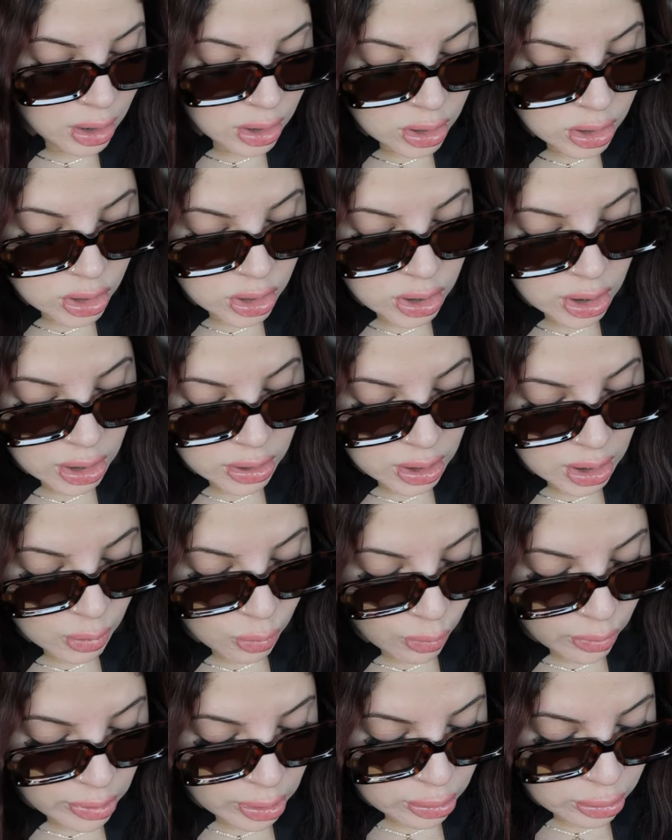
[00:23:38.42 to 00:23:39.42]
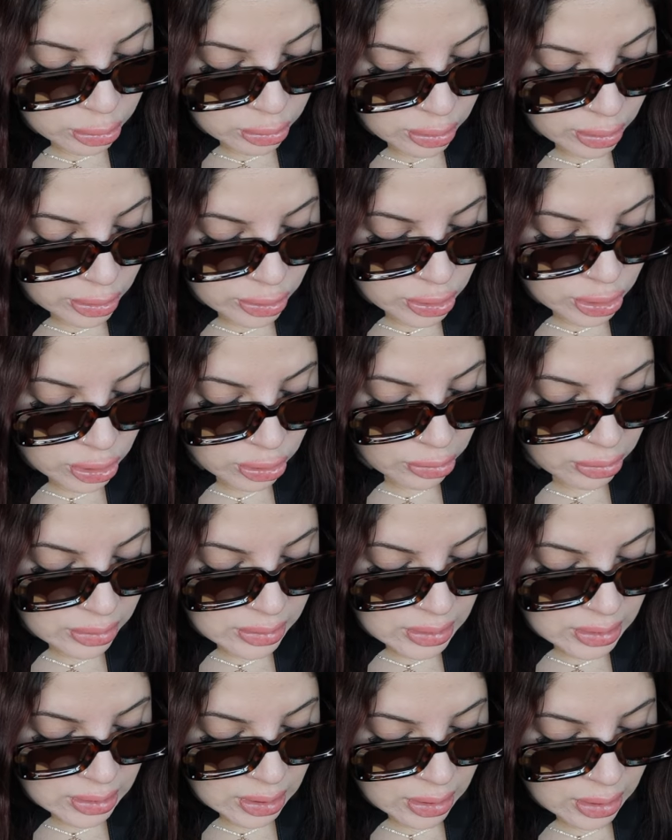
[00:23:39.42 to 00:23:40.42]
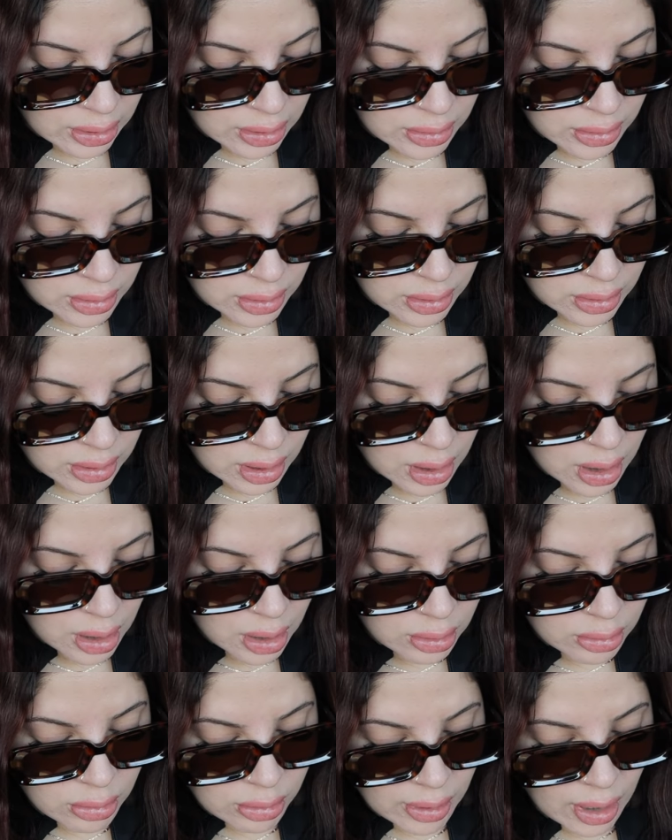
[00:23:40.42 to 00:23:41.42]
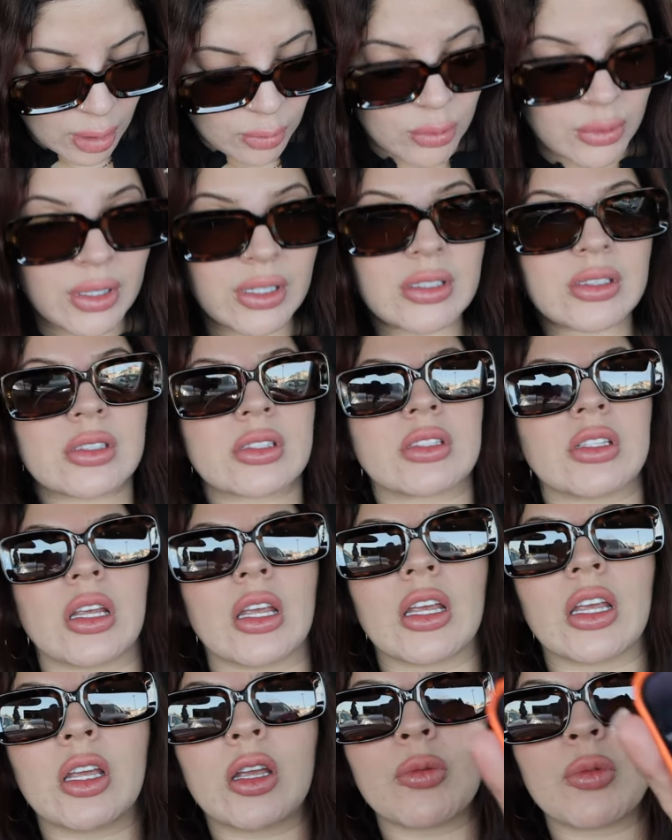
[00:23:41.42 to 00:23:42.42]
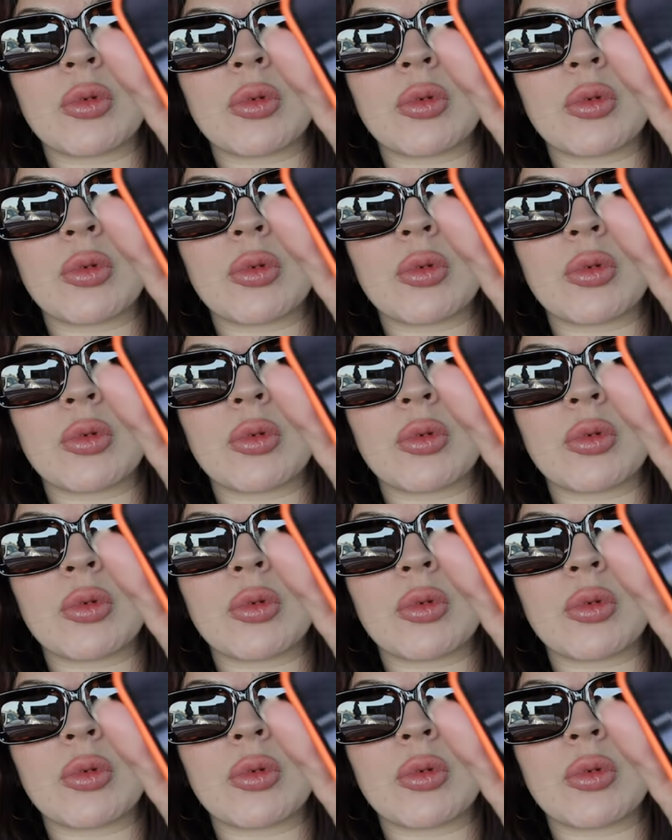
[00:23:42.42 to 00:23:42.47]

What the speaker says: She didn't want to do the insurances. You can't really see,